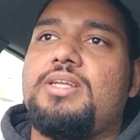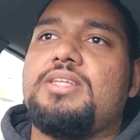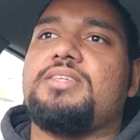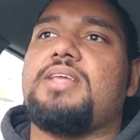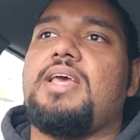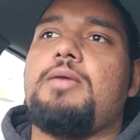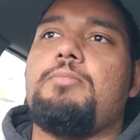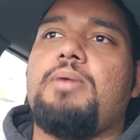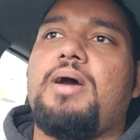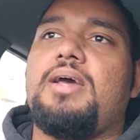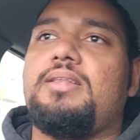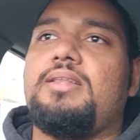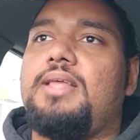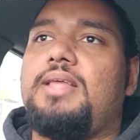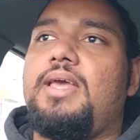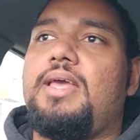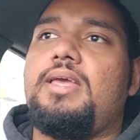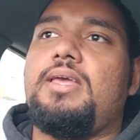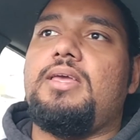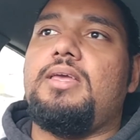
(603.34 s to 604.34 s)
its
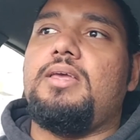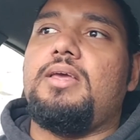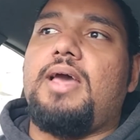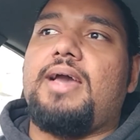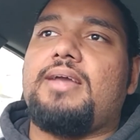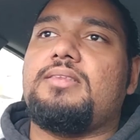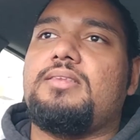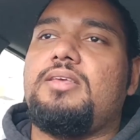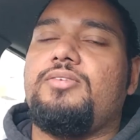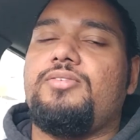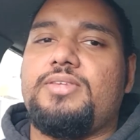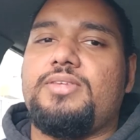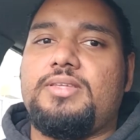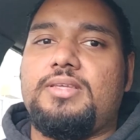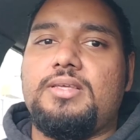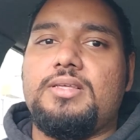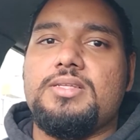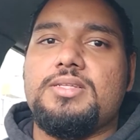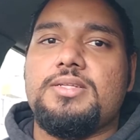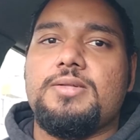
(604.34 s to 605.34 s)
day-by-day
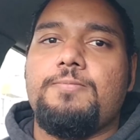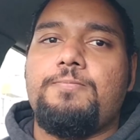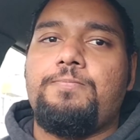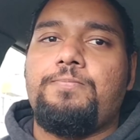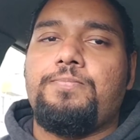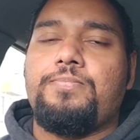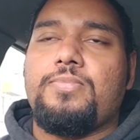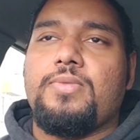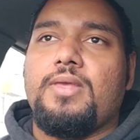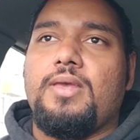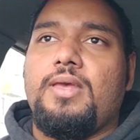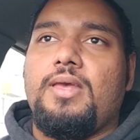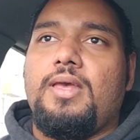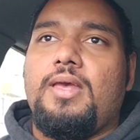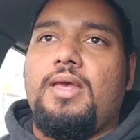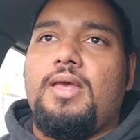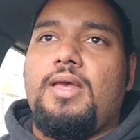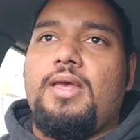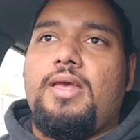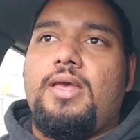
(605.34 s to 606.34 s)
activities,
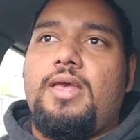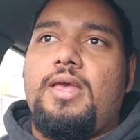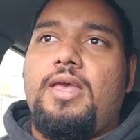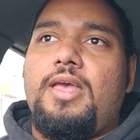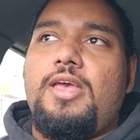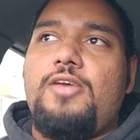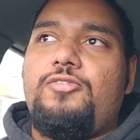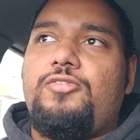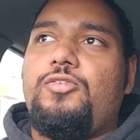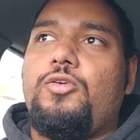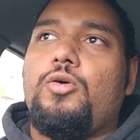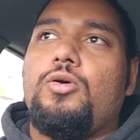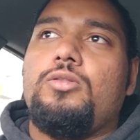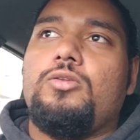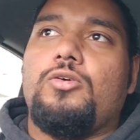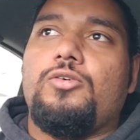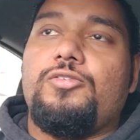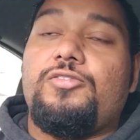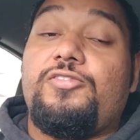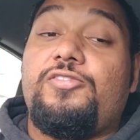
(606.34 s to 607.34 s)
if you're
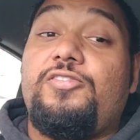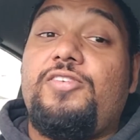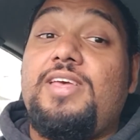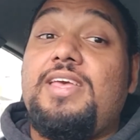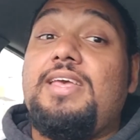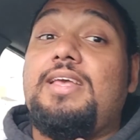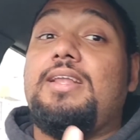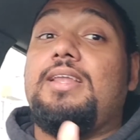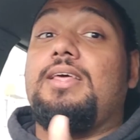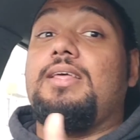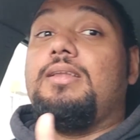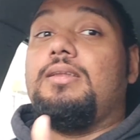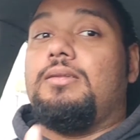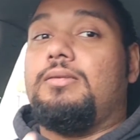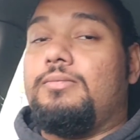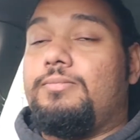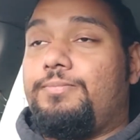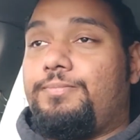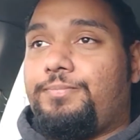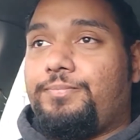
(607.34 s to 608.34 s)
not feeding
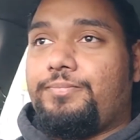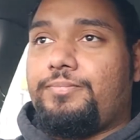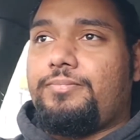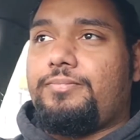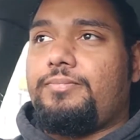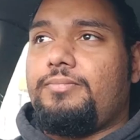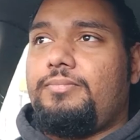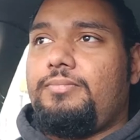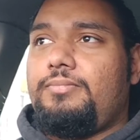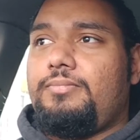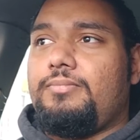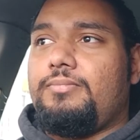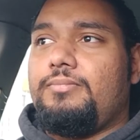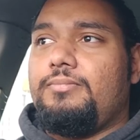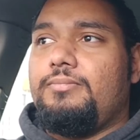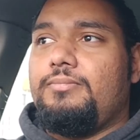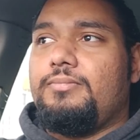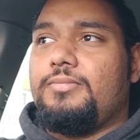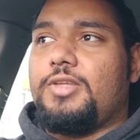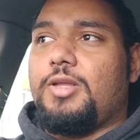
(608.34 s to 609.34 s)

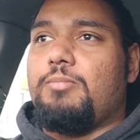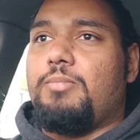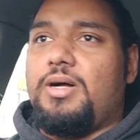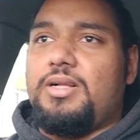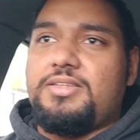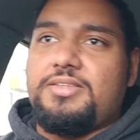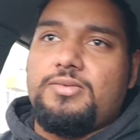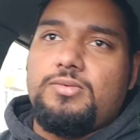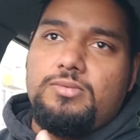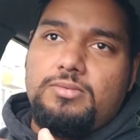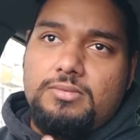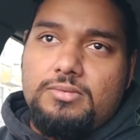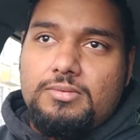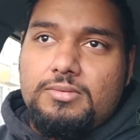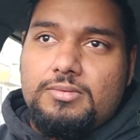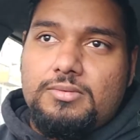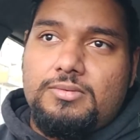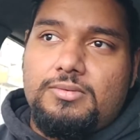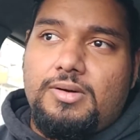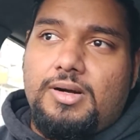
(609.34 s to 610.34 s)
the muscle,
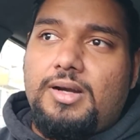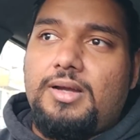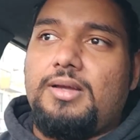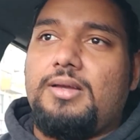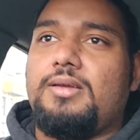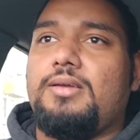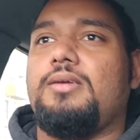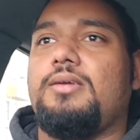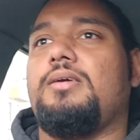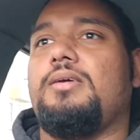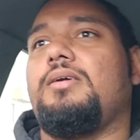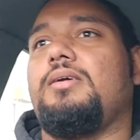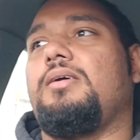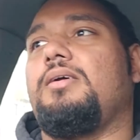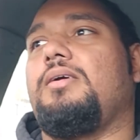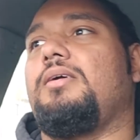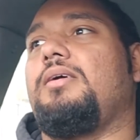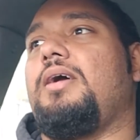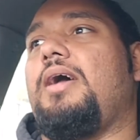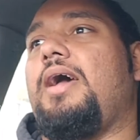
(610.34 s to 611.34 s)
right,
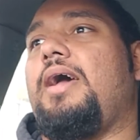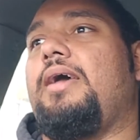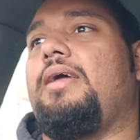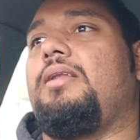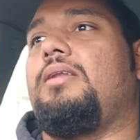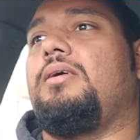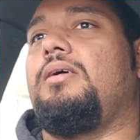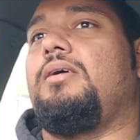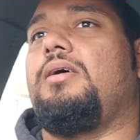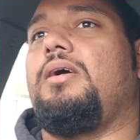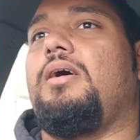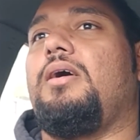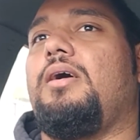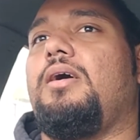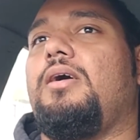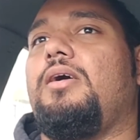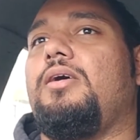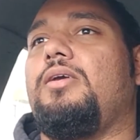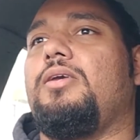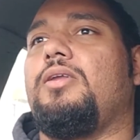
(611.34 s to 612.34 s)
and
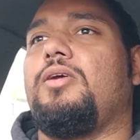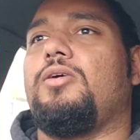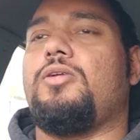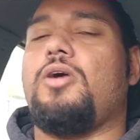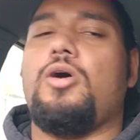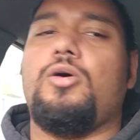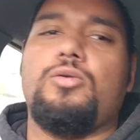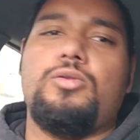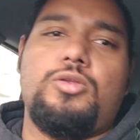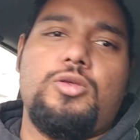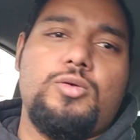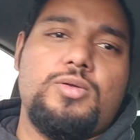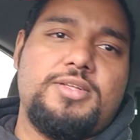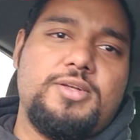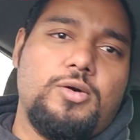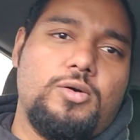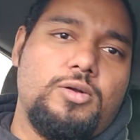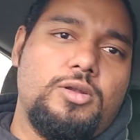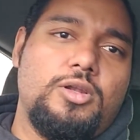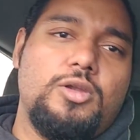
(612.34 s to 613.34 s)
the whole use
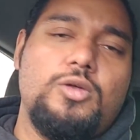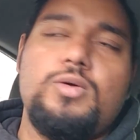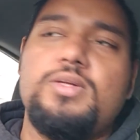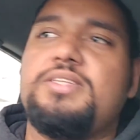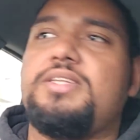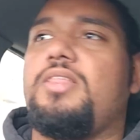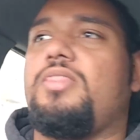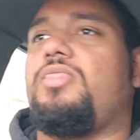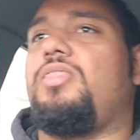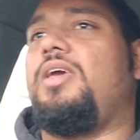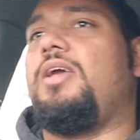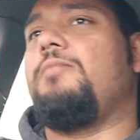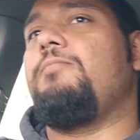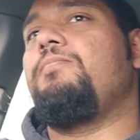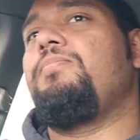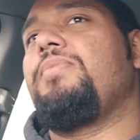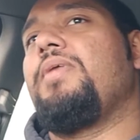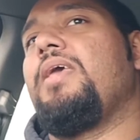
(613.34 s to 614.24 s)
it or lose it thing,